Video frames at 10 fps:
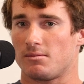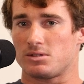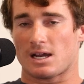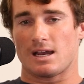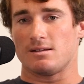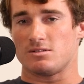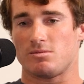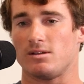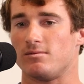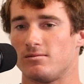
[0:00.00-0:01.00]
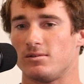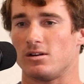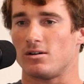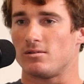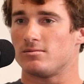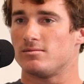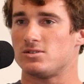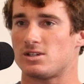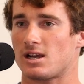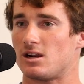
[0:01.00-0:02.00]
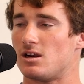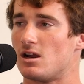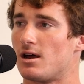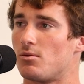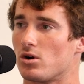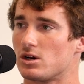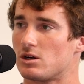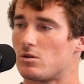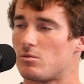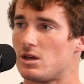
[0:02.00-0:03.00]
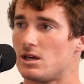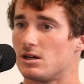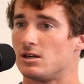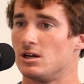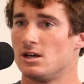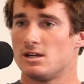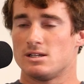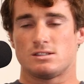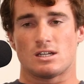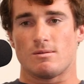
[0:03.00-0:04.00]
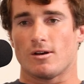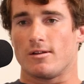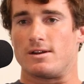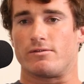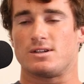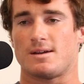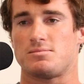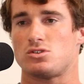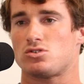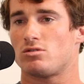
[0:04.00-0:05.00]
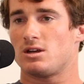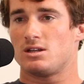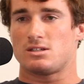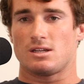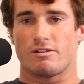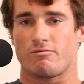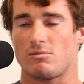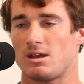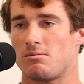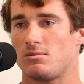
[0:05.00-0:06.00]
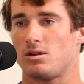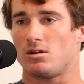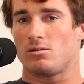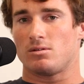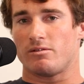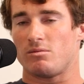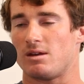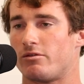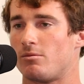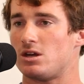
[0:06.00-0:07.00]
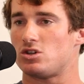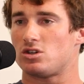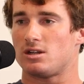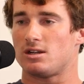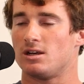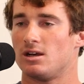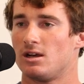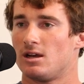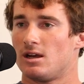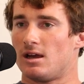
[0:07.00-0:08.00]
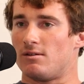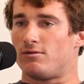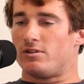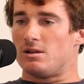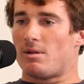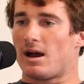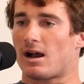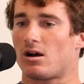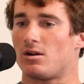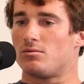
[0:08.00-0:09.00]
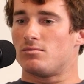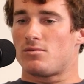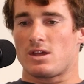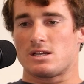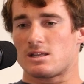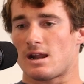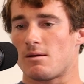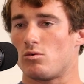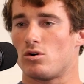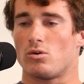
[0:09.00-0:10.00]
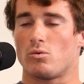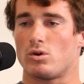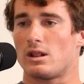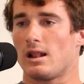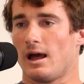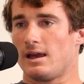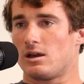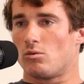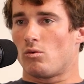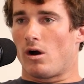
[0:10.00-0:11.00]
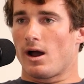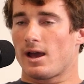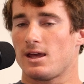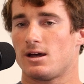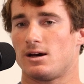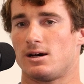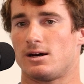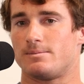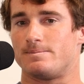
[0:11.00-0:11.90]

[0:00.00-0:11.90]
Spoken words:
Diadem's been, second to none, working with me on sending me all the different types of strings and giving me information and feedback on things that I would or wouldn't like and why.